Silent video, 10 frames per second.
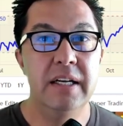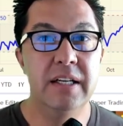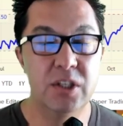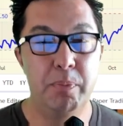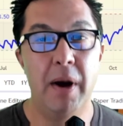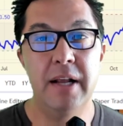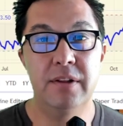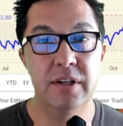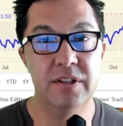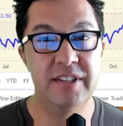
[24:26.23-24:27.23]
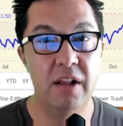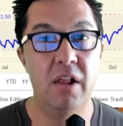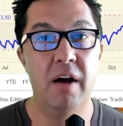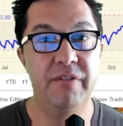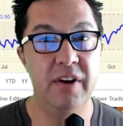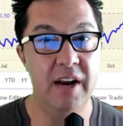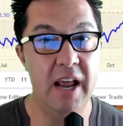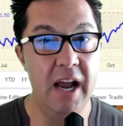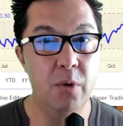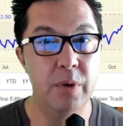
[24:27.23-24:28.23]
despite the sell-off in
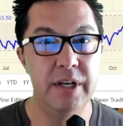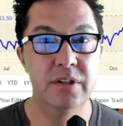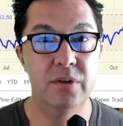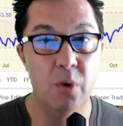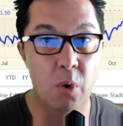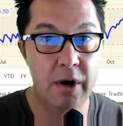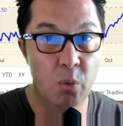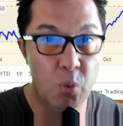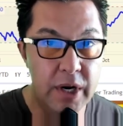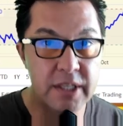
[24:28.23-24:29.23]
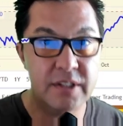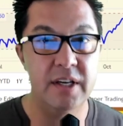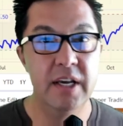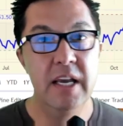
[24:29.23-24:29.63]
equities or in risk,